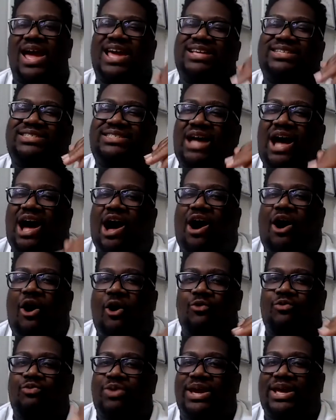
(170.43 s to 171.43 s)
it's
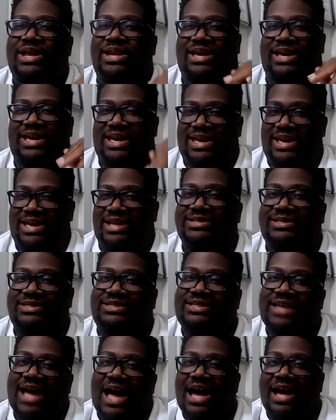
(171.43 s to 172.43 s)
already
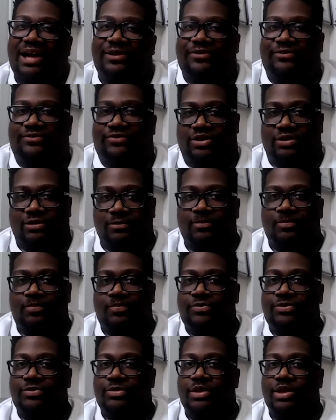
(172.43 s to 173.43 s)
inside of you.
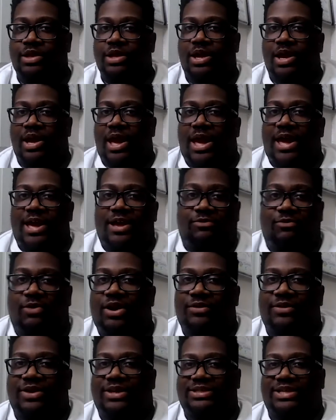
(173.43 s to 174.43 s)
And
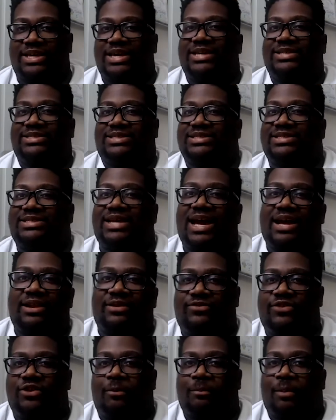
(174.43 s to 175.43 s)
where is it? It's inside
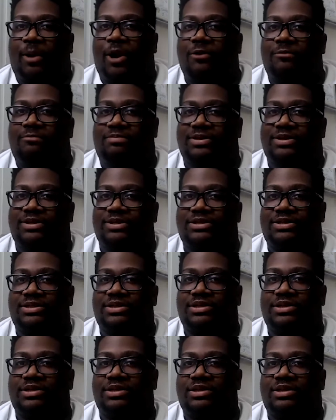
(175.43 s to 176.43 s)
of your
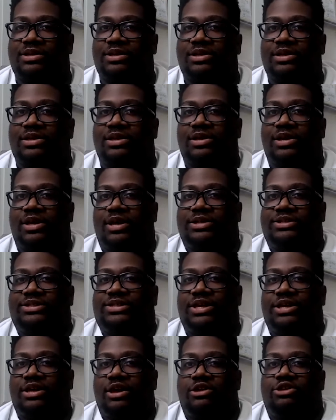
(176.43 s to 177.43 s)
purpose.
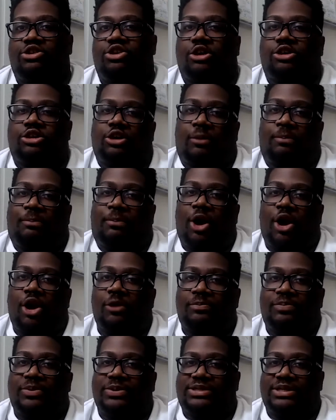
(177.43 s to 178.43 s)
See, your
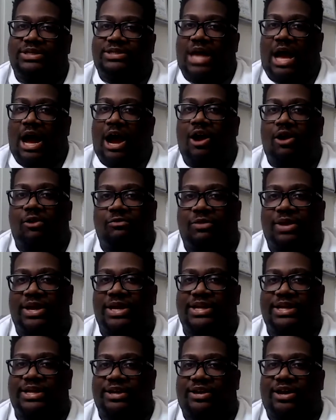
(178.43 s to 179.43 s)
purpose is
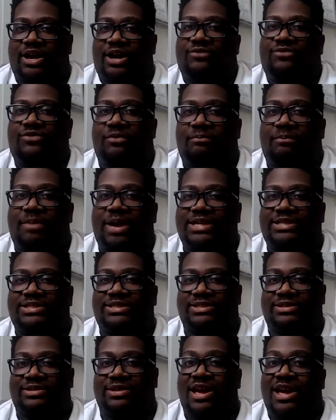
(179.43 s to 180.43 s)
already the
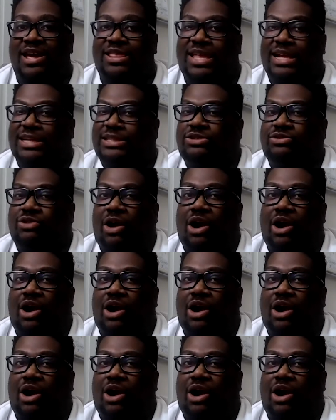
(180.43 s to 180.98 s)
confirmation that you